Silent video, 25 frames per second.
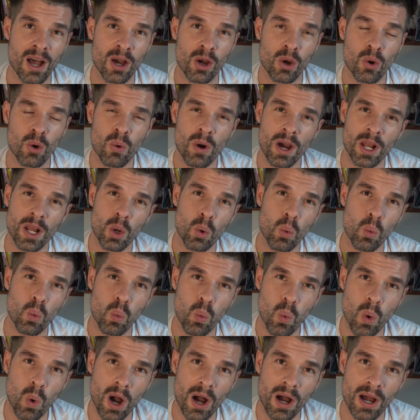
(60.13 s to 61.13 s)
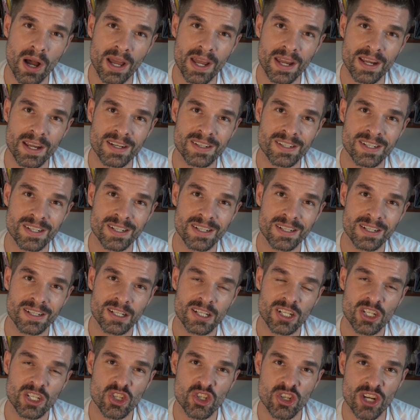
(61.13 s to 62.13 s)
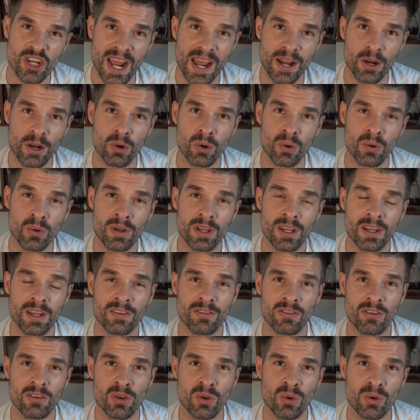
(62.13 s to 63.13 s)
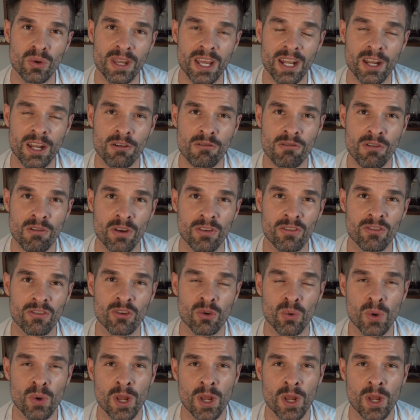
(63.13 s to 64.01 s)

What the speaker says: quite a wide channel to get across to